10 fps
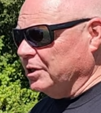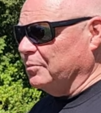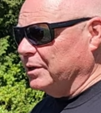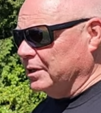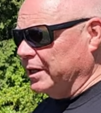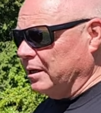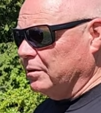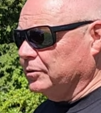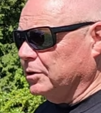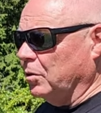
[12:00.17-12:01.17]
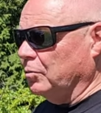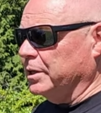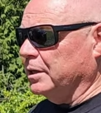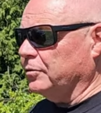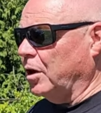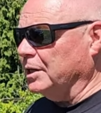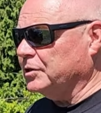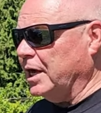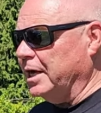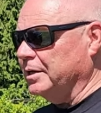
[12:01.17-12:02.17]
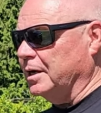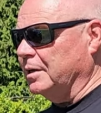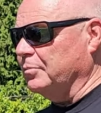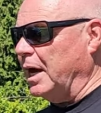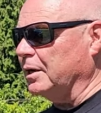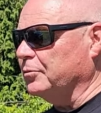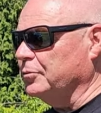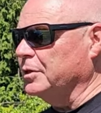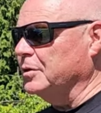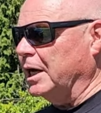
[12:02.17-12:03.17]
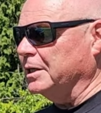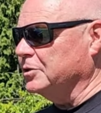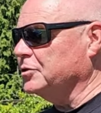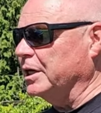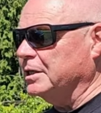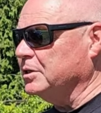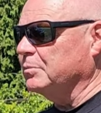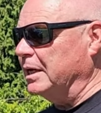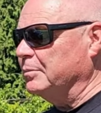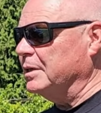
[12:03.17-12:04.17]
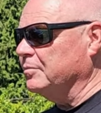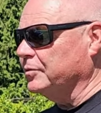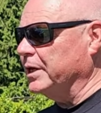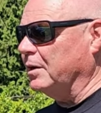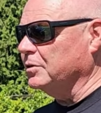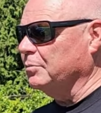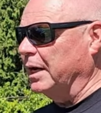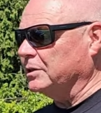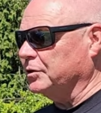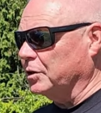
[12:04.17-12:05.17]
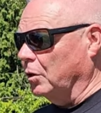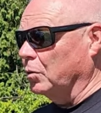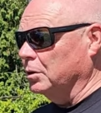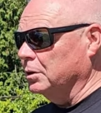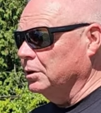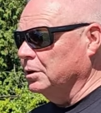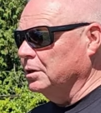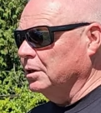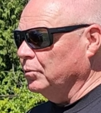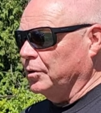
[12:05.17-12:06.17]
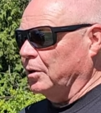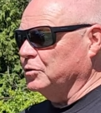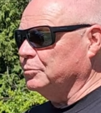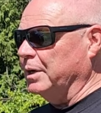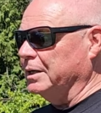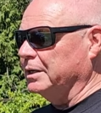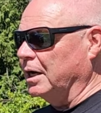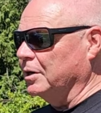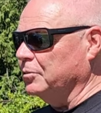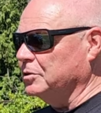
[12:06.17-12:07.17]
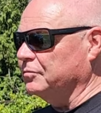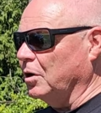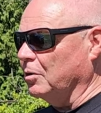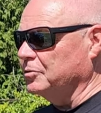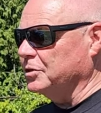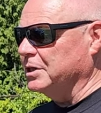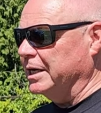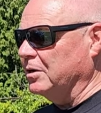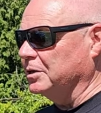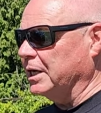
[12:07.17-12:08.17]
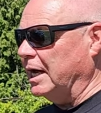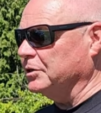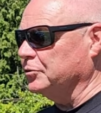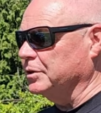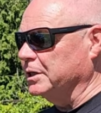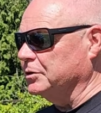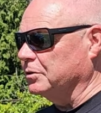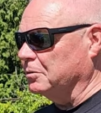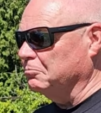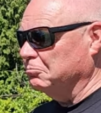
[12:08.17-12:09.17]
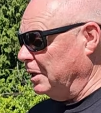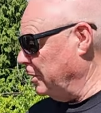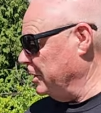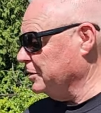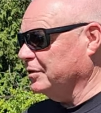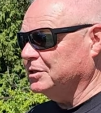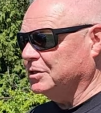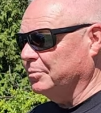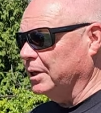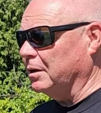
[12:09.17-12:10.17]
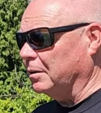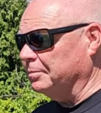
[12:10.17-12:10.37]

something that'll tow me across Canada and back through the United States and maybe even down to Mexico without spending hundreds of dollars a day on gas or diesel. And this fits the bill.